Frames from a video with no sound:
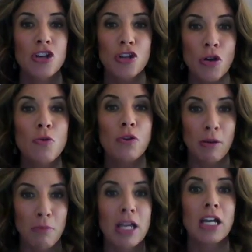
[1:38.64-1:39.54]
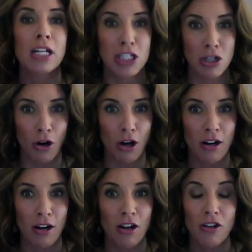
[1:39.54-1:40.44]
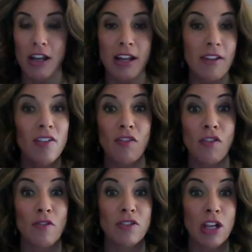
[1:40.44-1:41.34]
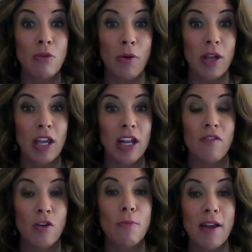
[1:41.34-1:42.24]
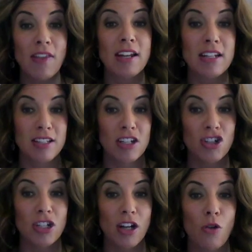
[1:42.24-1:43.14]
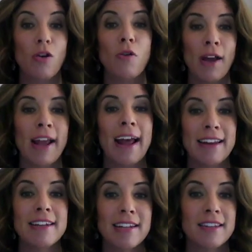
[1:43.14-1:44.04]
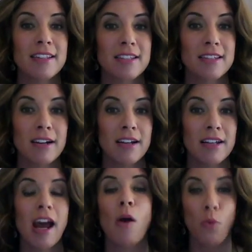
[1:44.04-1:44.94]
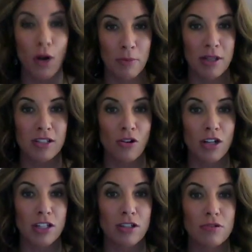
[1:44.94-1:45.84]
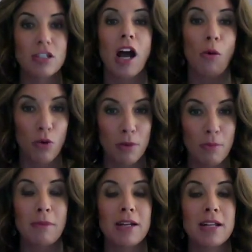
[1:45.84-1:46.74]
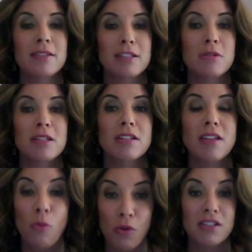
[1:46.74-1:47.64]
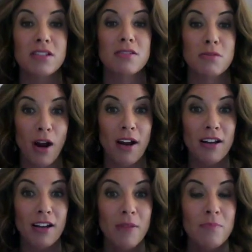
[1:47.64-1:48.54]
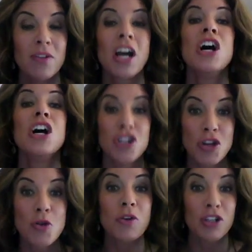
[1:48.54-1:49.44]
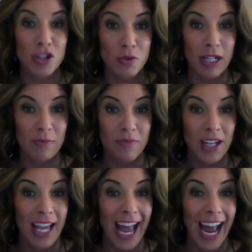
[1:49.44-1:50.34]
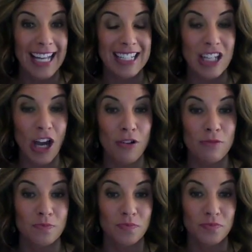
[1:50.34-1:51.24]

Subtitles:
you can be a star. Even if you have 0 in, if you made that decision on, okay, I need to get this done, I want to be a star consultant, I want to make money in this business, I want to sell some product, you can do it. And so